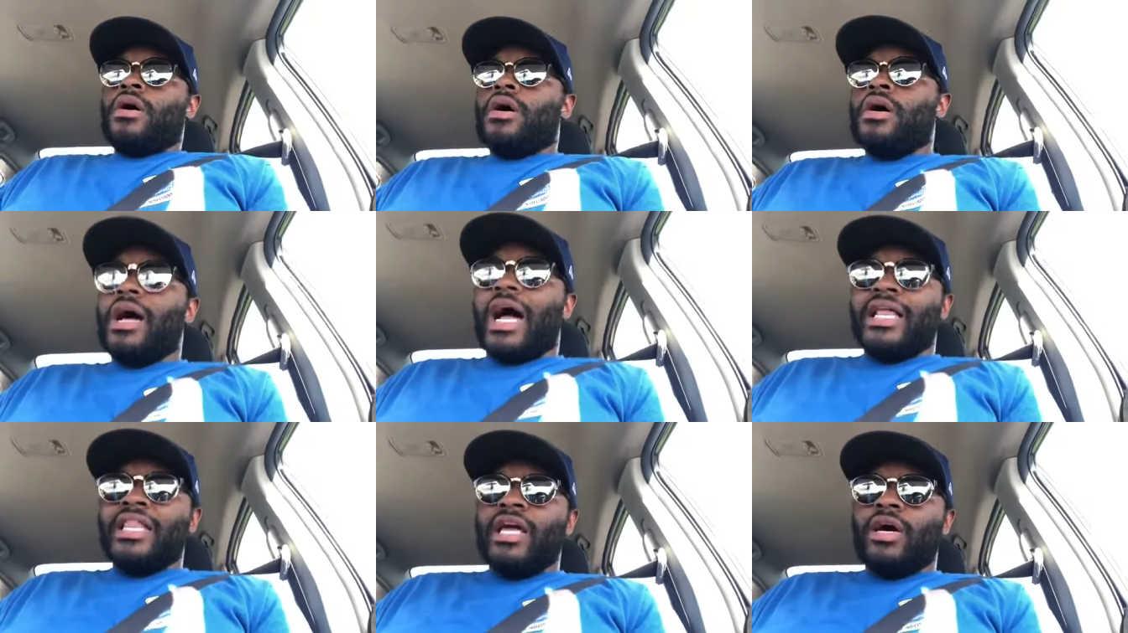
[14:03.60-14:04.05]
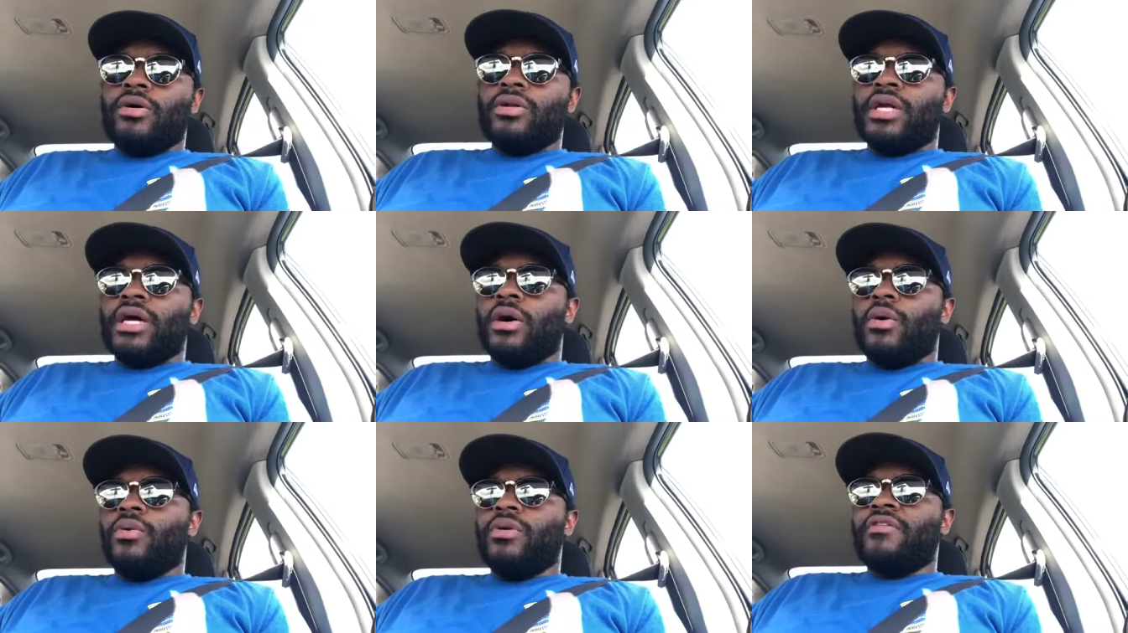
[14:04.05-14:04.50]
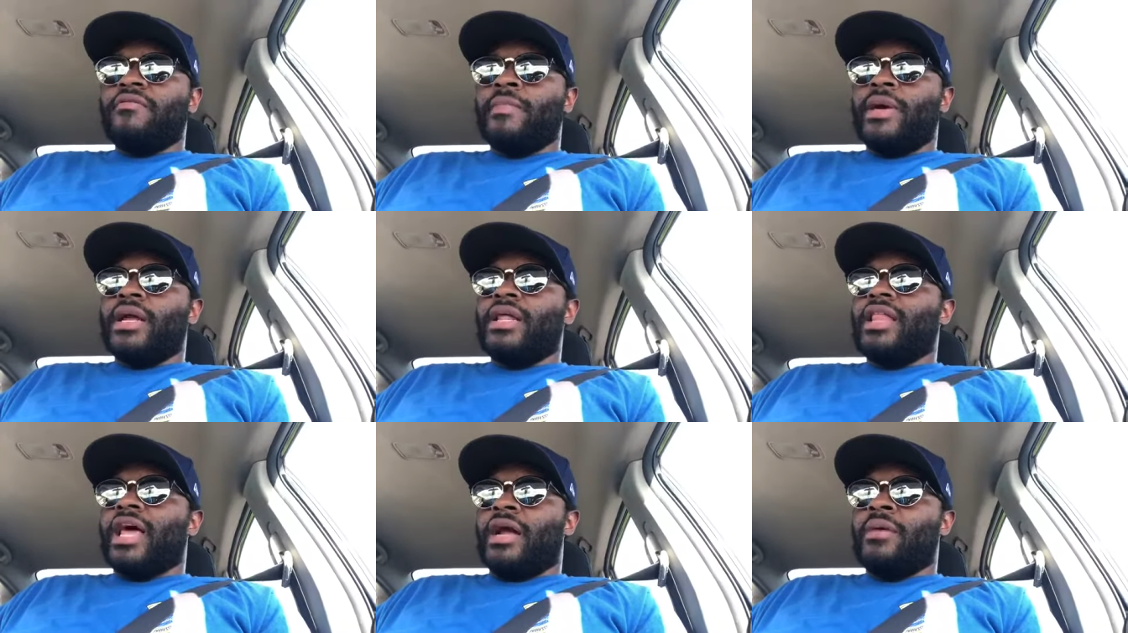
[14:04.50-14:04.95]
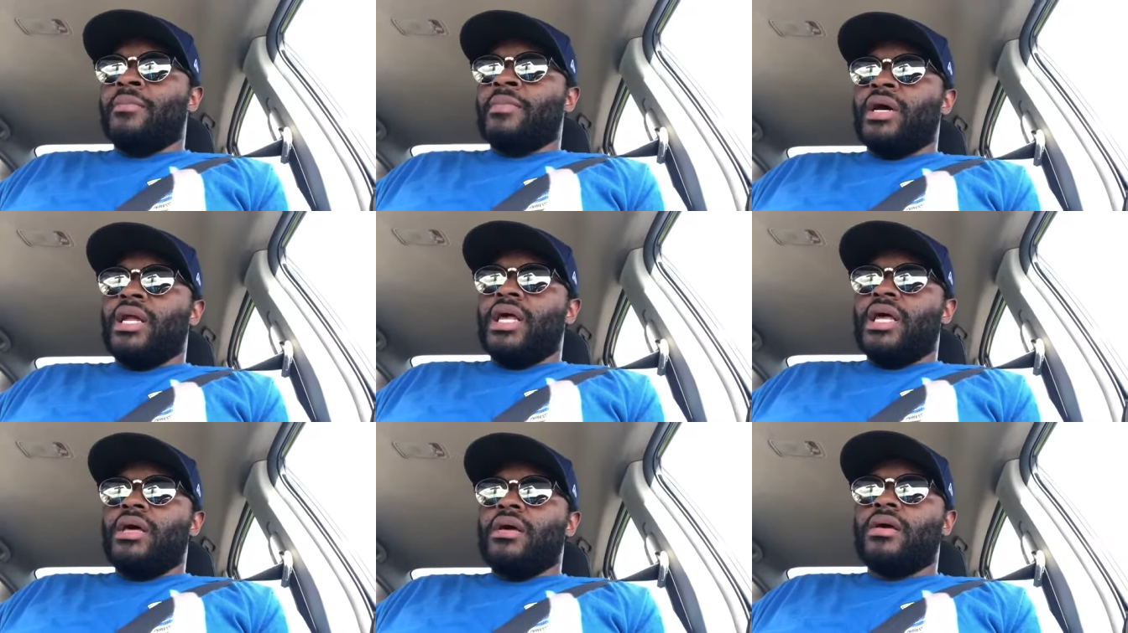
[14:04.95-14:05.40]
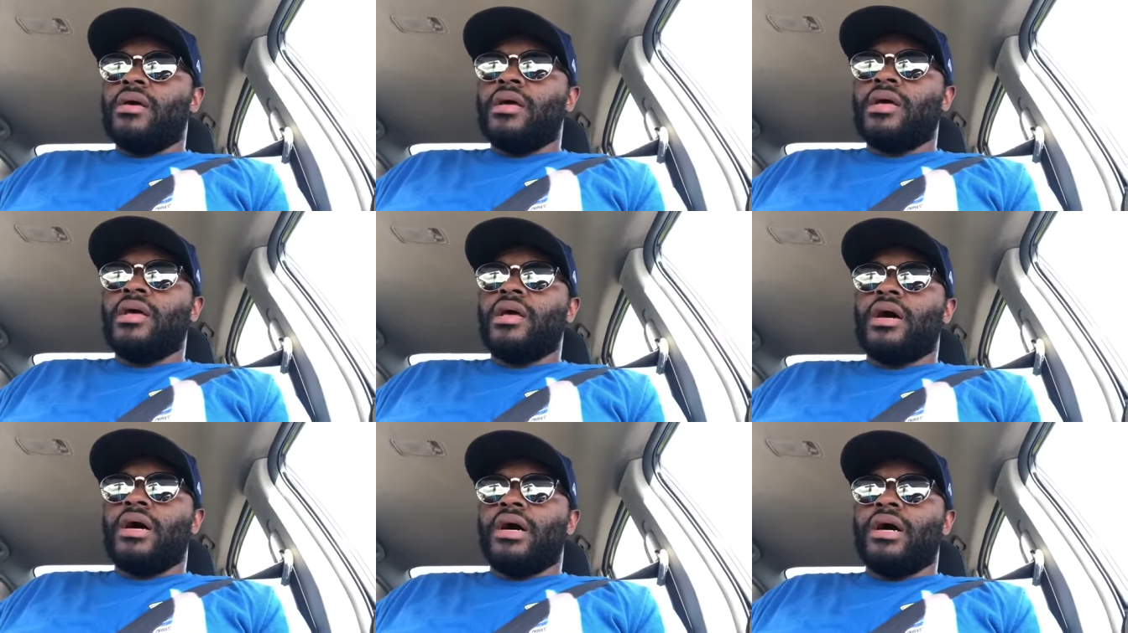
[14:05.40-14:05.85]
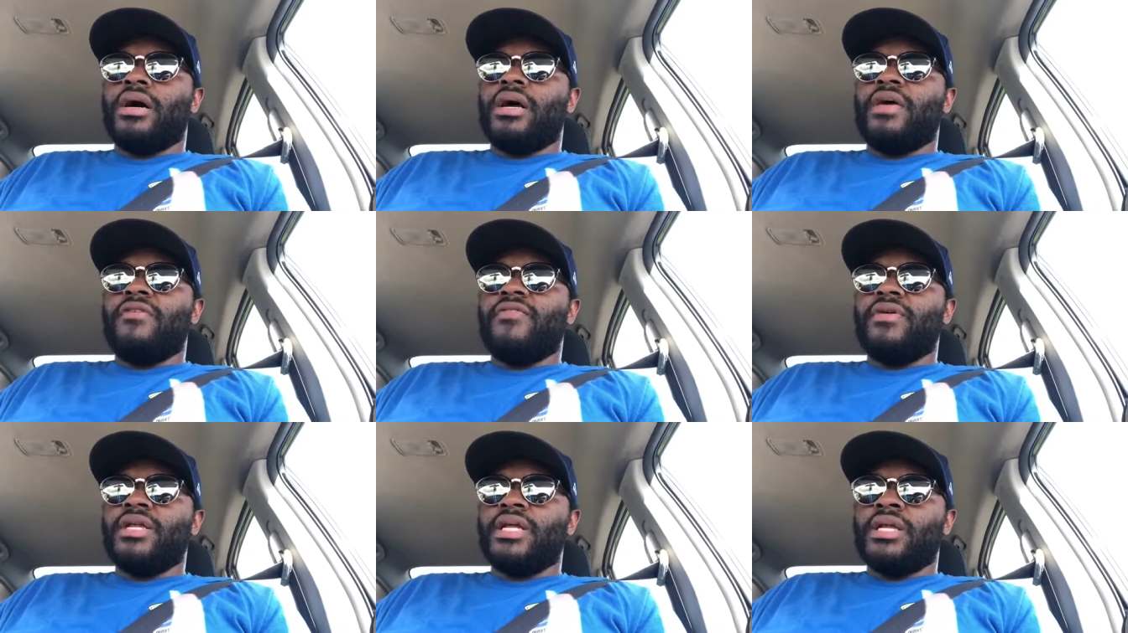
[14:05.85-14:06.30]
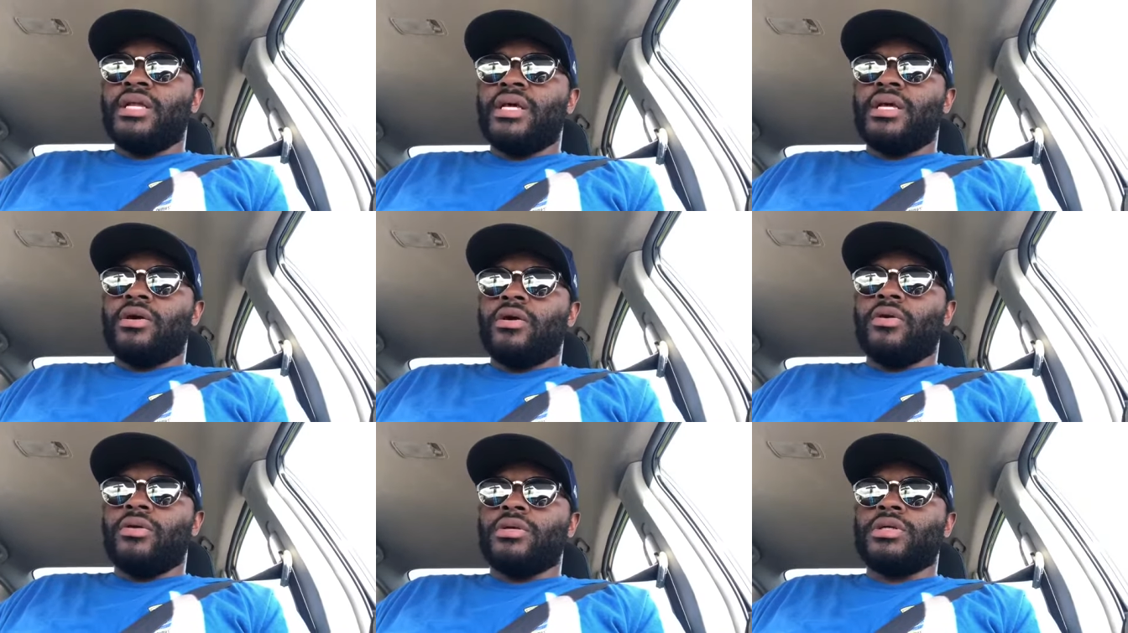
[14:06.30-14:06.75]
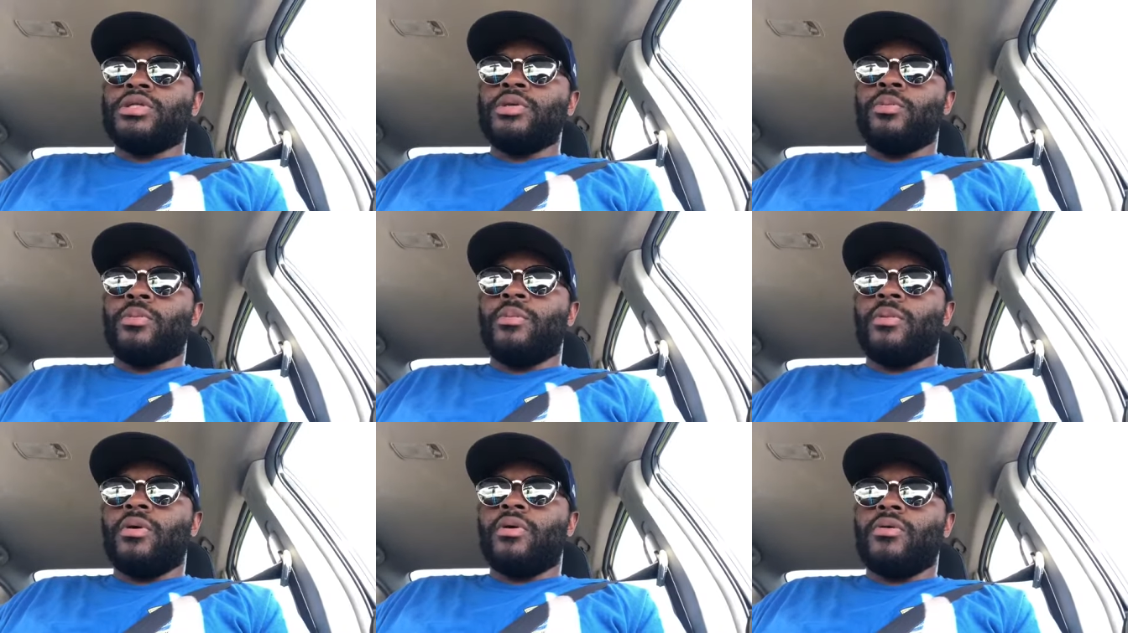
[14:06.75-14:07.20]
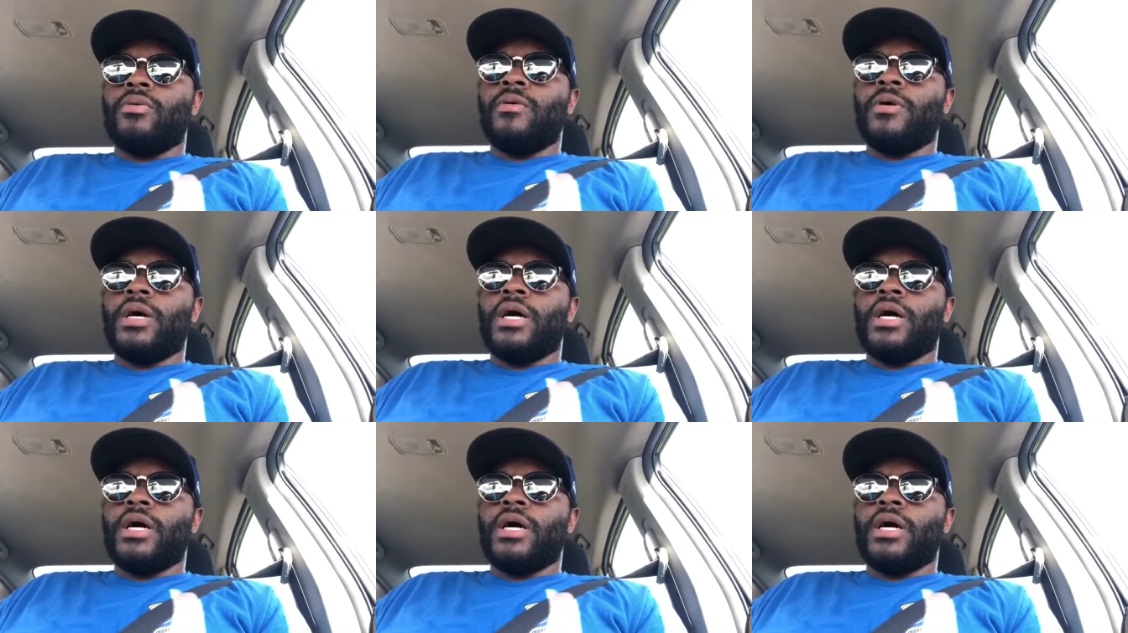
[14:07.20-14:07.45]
I think Odell would have made a lot of money uh, if he didn't get hurt in the Super Bowl.